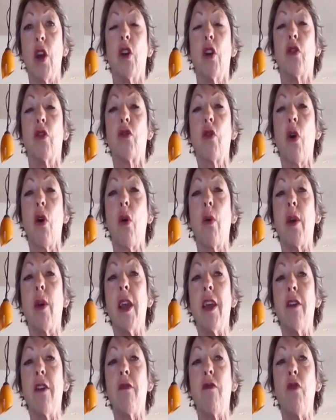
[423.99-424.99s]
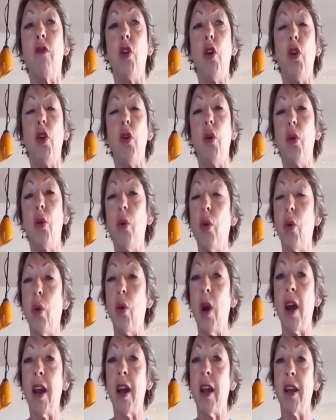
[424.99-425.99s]
So if
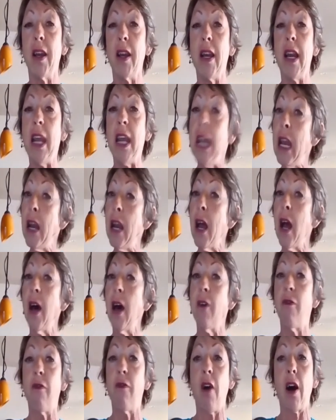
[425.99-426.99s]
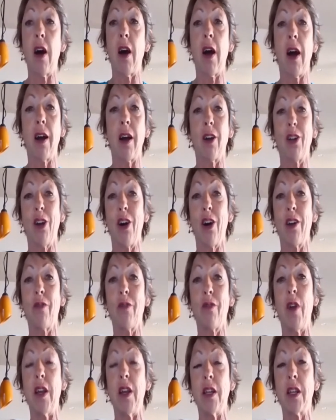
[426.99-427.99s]
you need a cloth
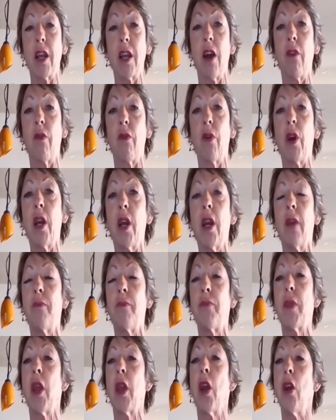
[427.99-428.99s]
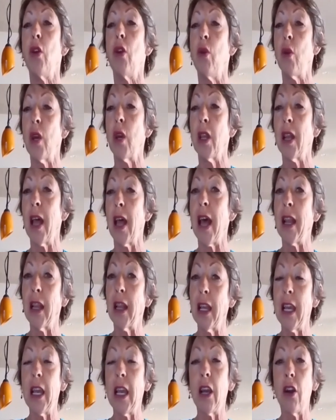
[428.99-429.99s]
face covering, you can let
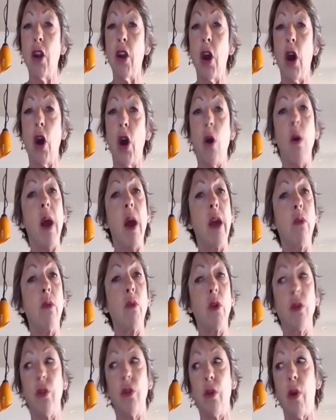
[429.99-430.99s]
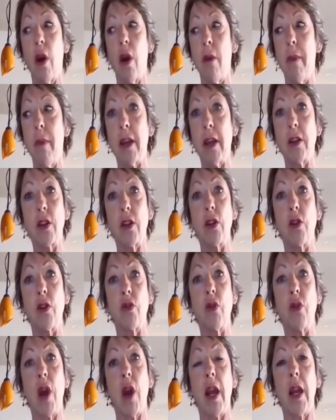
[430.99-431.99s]
LINC know, and we'll do our best to
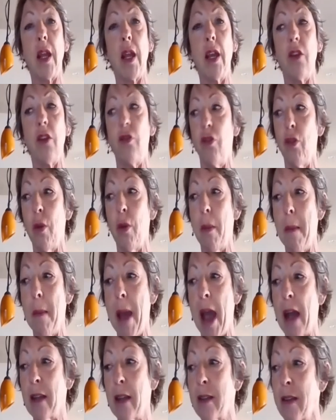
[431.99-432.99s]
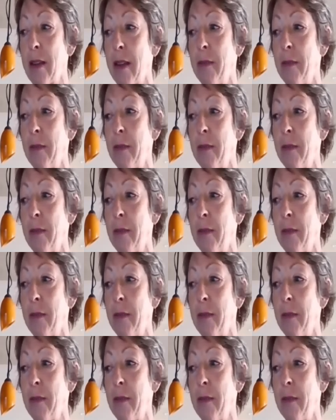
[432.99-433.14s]
try and get you a mask.